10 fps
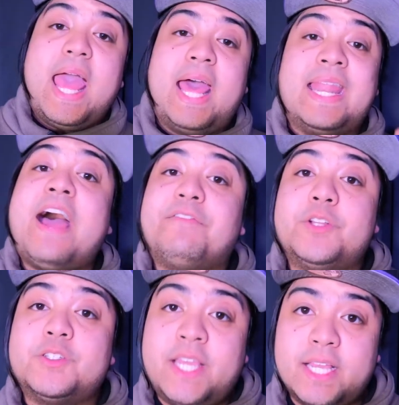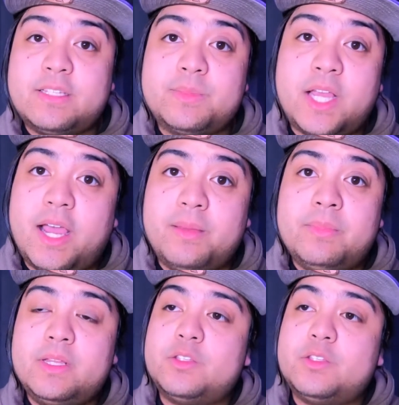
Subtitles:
And after taking some time